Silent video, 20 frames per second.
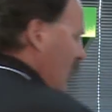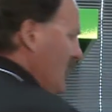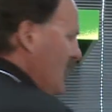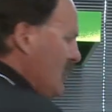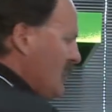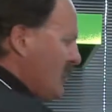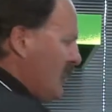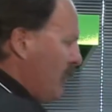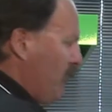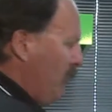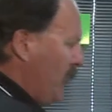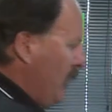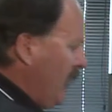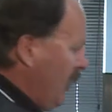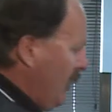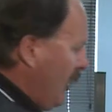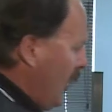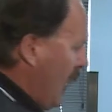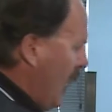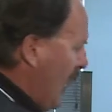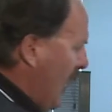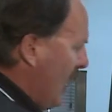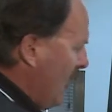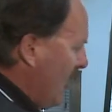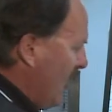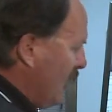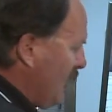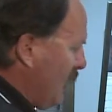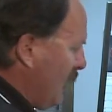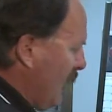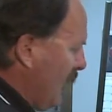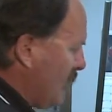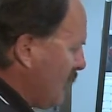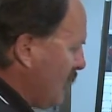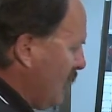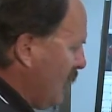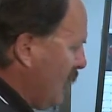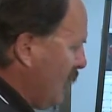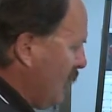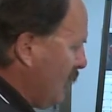just simply add on to that
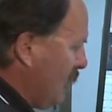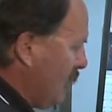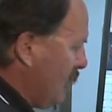signal.